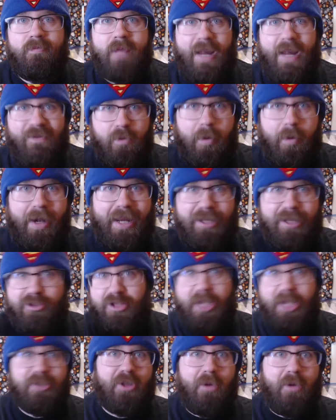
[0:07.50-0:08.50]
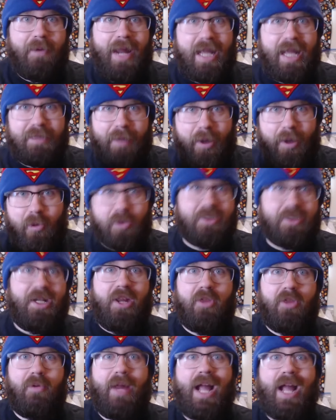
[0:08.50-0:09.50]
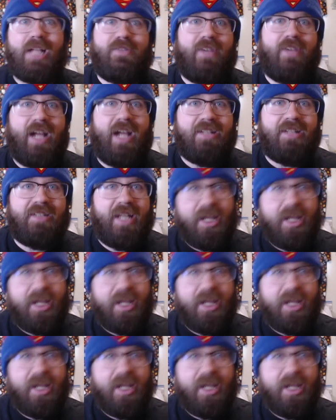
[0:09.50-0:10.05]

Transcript: Hey everybody, it's Chainsaw Reacts back once again another reaction for guys.